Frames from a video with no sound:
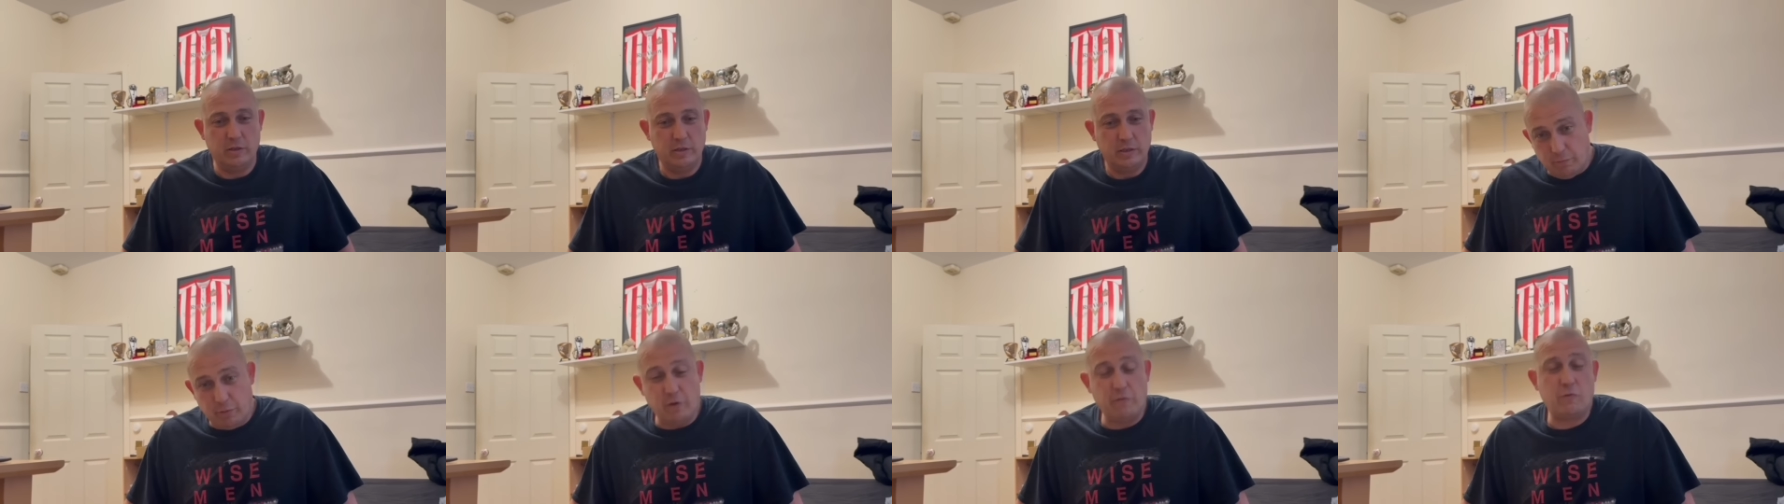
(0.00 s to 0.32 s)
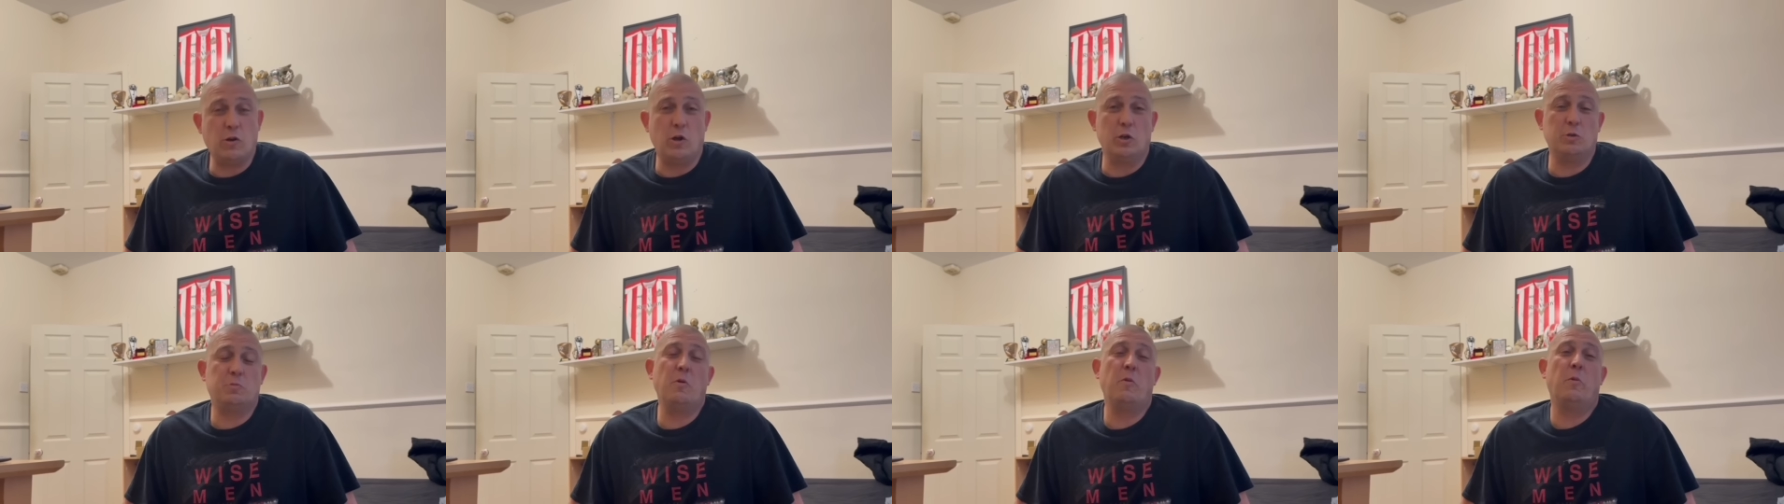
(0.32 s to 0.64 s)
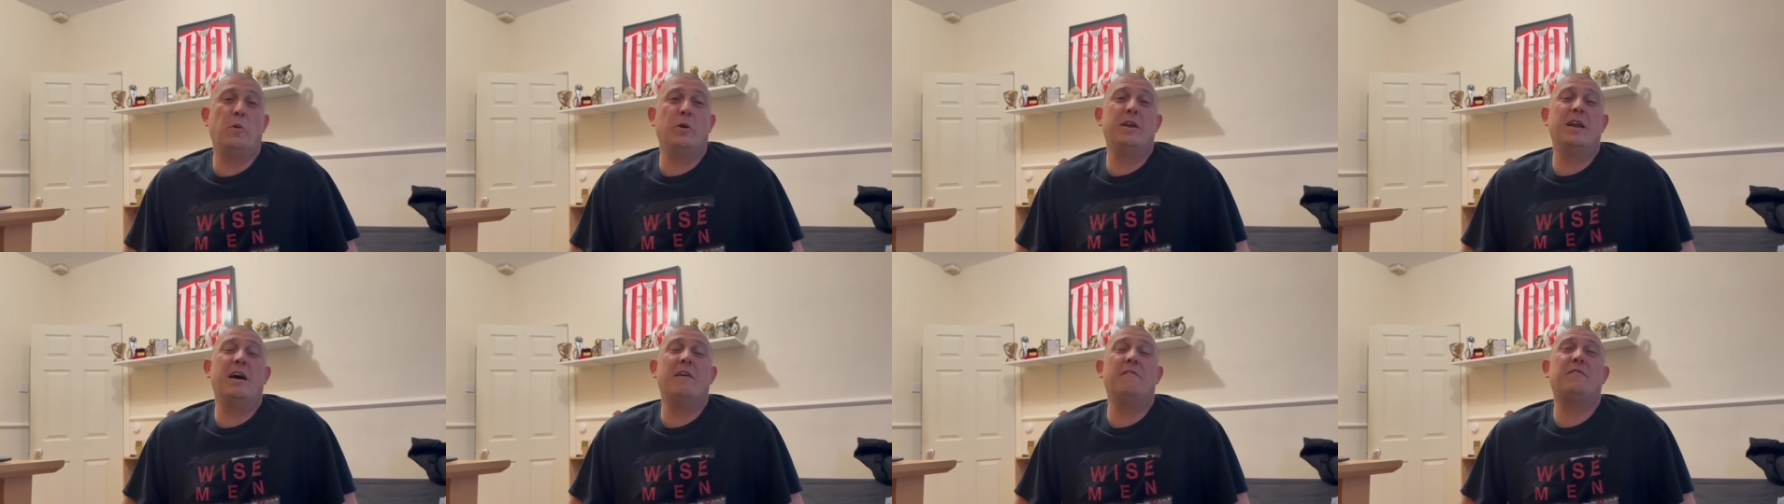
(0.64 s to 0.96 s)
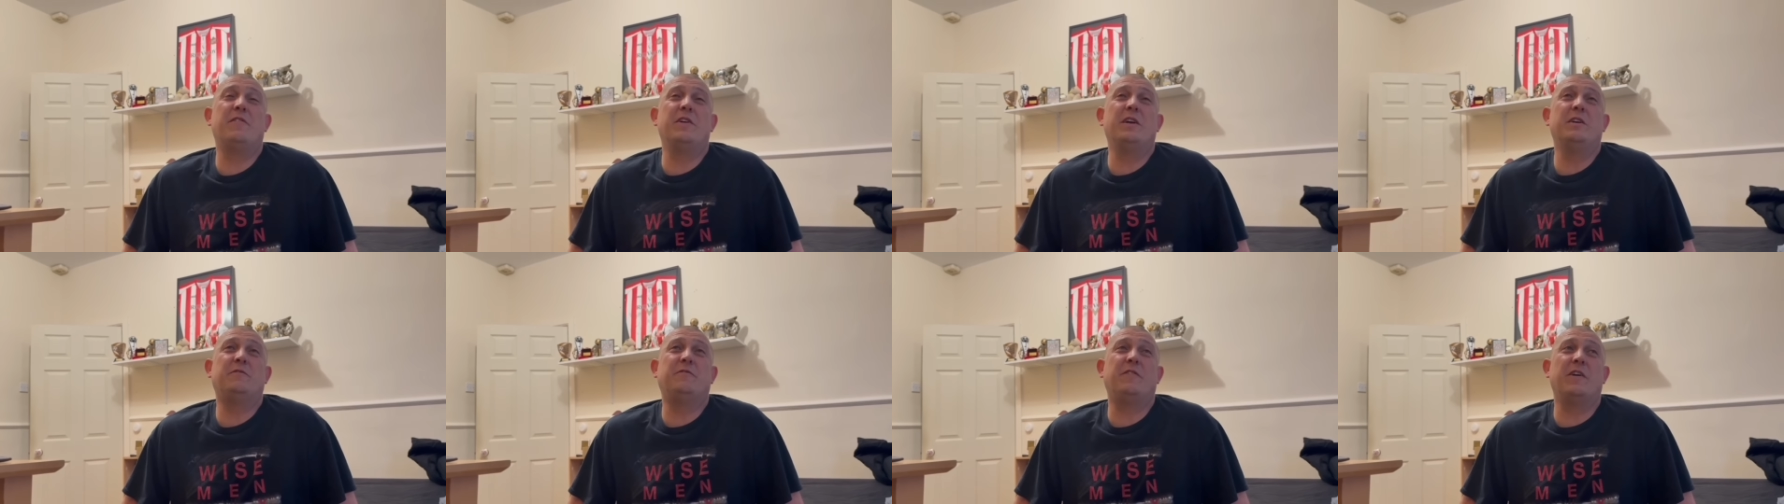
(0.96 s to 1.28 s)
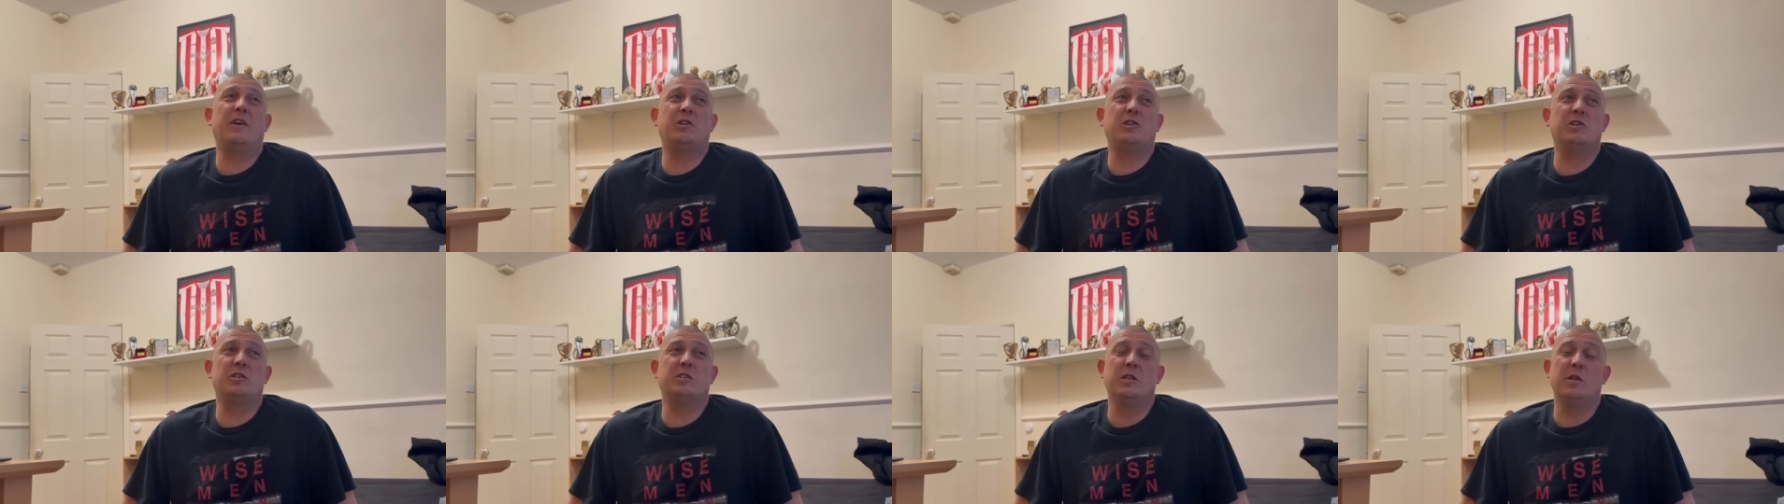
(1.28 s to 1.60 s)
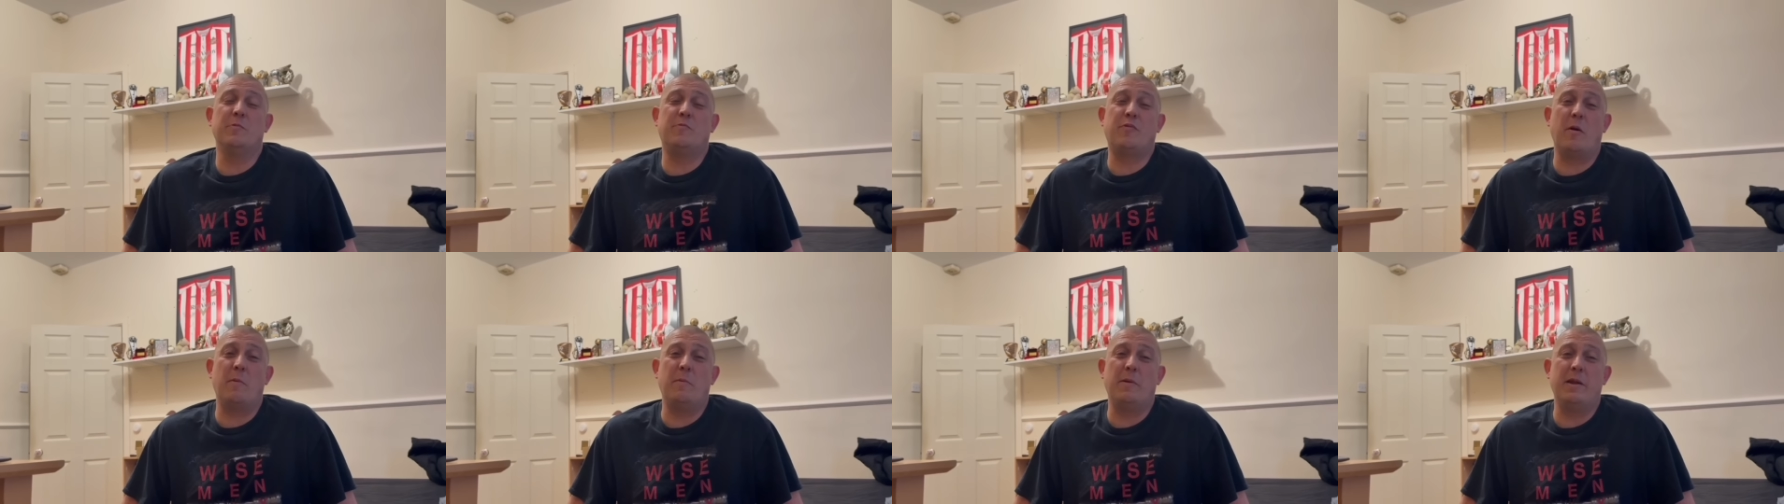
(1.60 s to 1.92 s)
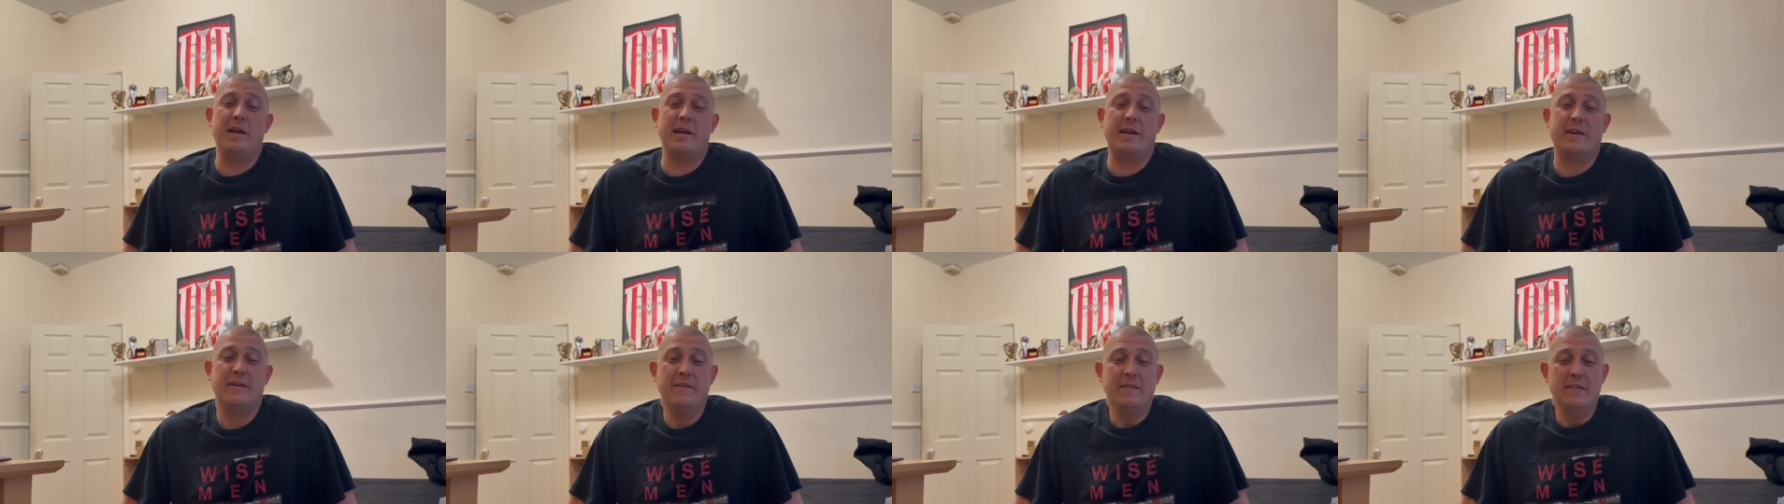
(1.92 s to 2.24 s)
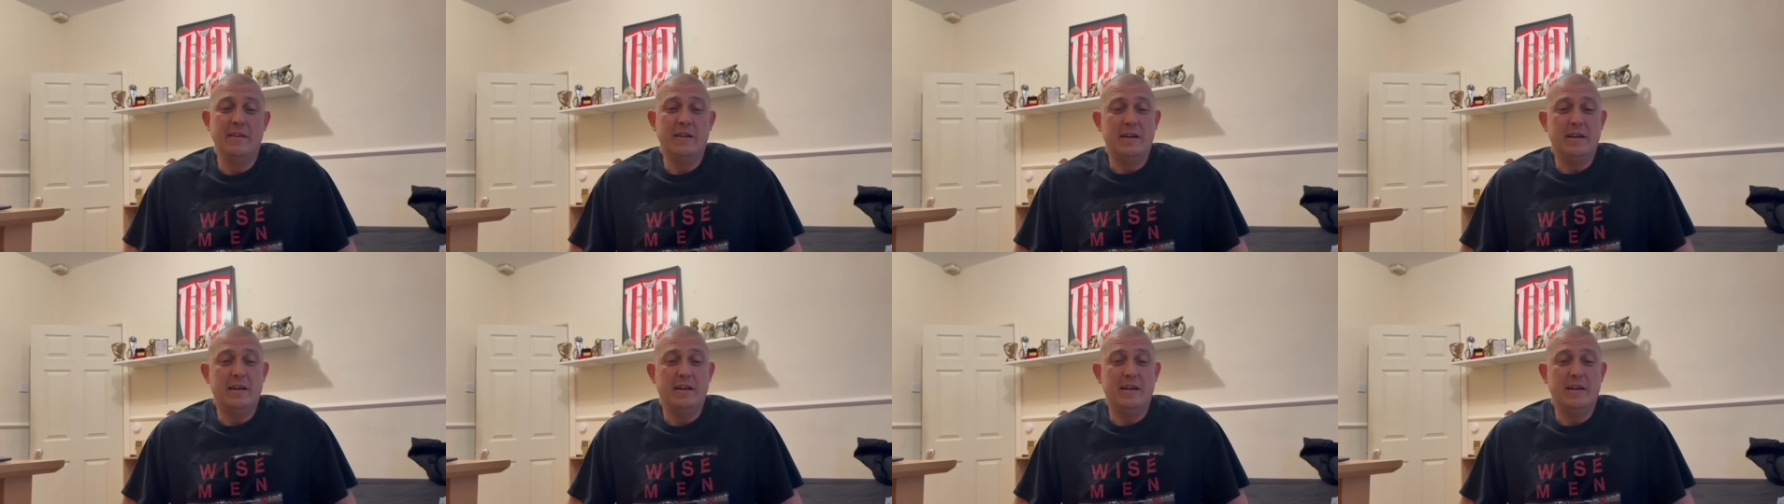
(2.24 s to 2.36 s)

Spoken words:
But of course, we wouldn't have these fixtures in the Premier League